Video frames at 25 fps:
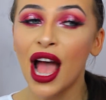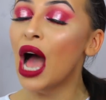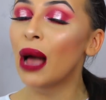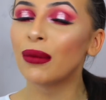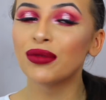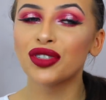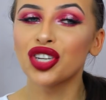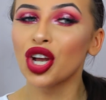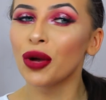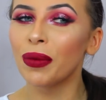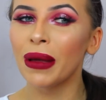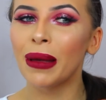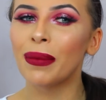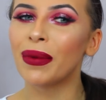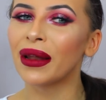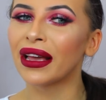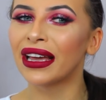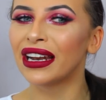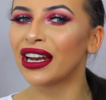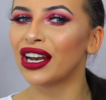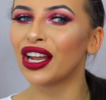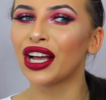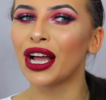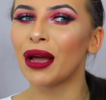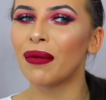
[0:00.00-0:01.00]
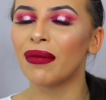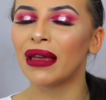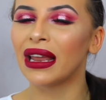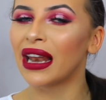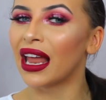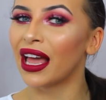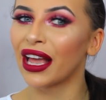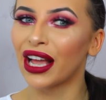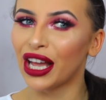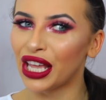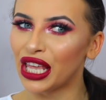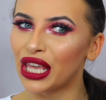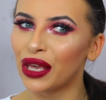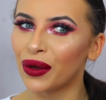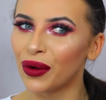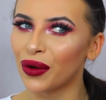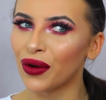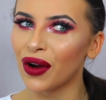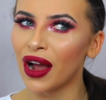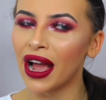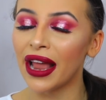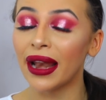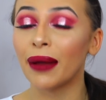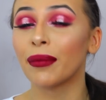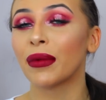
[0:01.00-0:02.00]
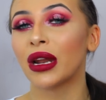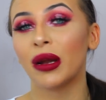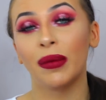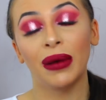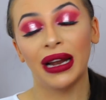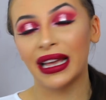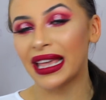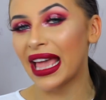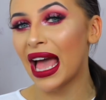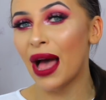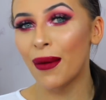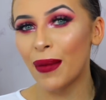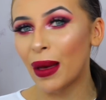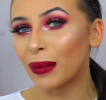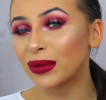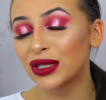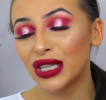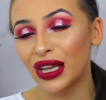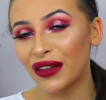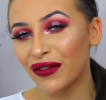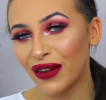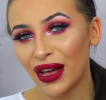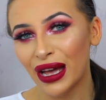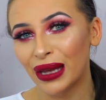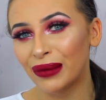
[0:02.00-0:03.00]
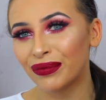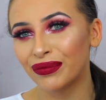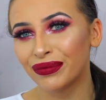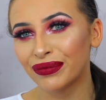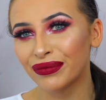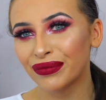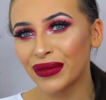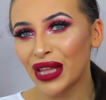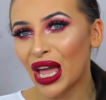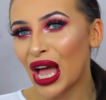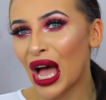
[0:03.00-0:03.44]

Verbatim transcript: I'm sure people are going to look at me like, are you all right? And I'm going to be like, yeah, I'm absolutely fine.